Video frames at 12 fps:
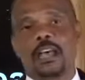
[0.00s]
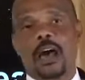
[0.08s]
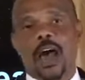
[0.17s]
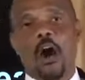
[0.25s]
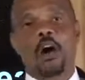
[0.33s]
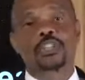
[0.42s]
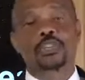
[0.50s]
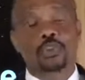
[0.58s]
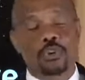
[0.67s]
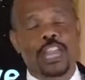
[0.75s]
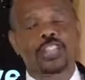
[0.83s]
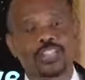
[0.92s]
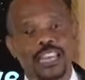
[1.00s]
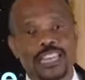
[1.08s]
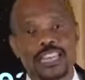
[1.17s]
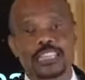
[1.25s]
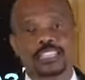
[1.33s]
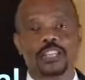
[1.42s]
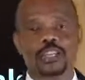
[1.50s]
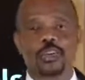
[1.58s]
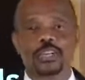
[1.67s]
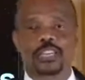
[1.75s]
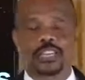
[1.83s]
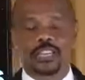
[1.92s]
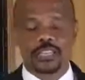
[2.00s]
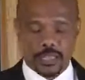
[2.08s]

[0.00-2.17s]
or the stranger that is in your gate,